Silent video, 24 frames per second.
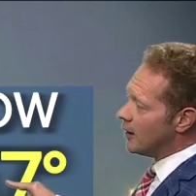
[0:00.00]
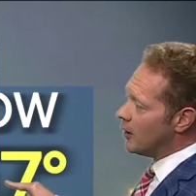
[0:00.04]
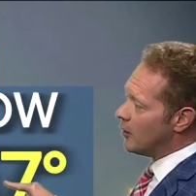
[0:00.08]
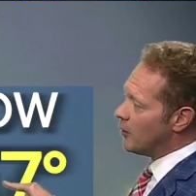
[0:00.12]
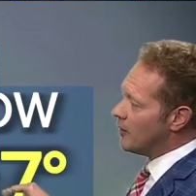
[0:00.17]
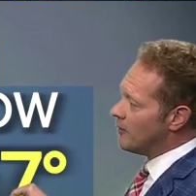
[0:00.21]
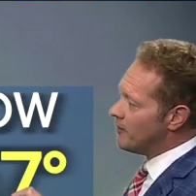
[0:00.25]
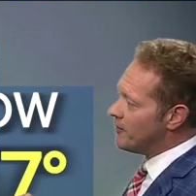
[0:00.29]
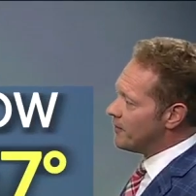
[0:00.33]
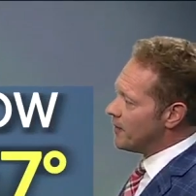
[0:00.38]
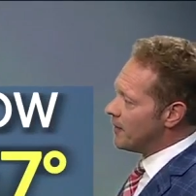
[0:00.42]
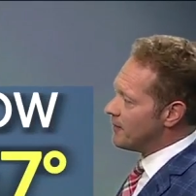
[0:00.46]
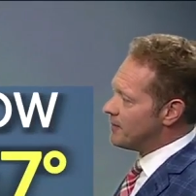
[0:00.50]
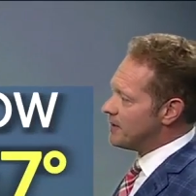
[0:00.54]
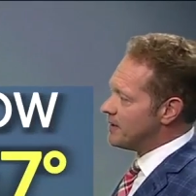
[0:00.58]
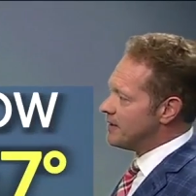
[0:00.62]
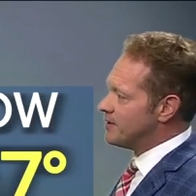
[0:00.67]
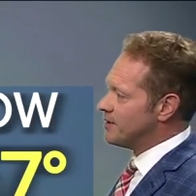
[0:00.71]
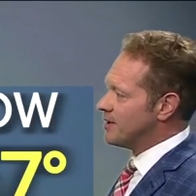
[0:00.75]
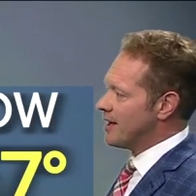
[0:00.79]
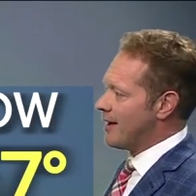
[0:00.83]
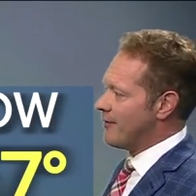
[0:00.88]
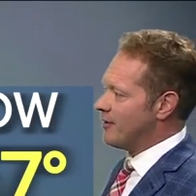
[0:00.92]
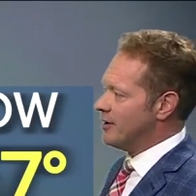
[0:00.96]
low of
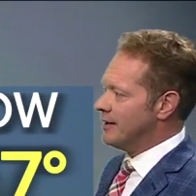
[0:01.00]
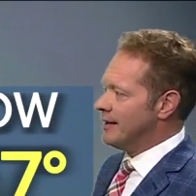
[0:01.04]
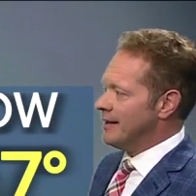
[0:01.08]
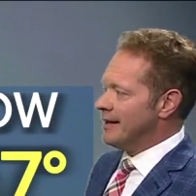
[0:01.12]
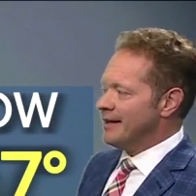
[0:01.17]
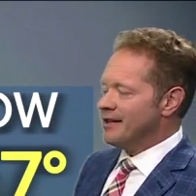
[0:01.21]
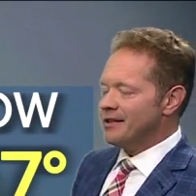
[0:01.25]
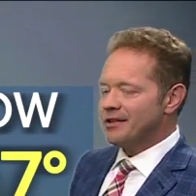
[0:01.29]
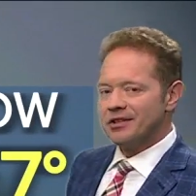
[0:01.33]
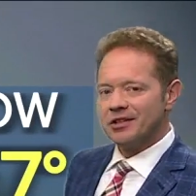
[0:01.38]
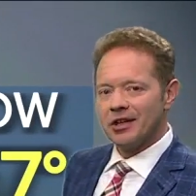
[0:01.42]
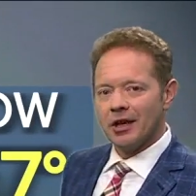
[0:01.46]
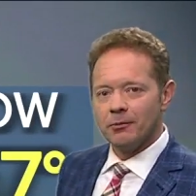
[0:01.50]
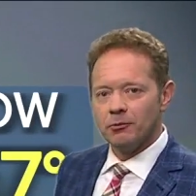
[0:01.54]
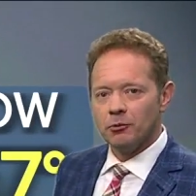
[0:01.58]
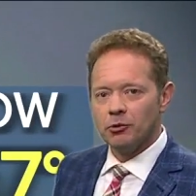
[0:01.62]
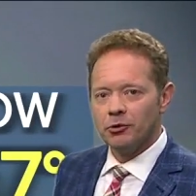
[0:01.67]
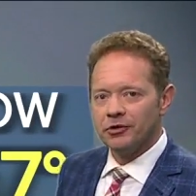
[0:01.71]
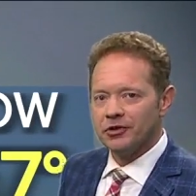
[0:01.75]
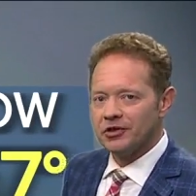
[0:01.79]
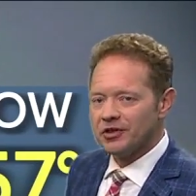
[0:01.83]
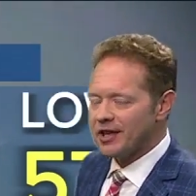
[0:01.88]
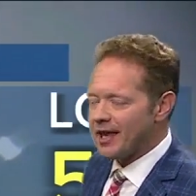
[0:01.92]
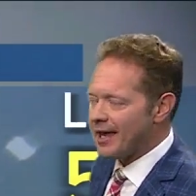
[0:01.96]
57. Sun
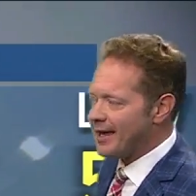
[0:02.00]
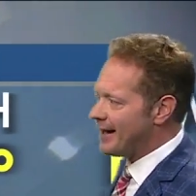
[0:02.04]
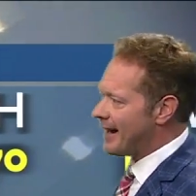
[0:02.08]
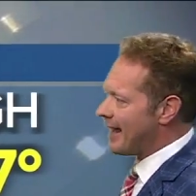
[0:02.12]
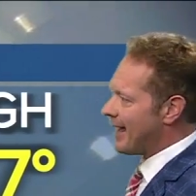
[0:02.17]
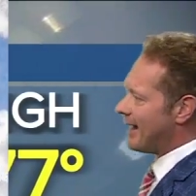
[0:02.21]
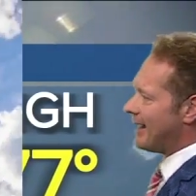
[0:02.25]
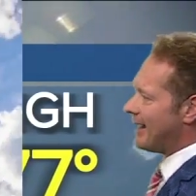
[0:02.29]
will set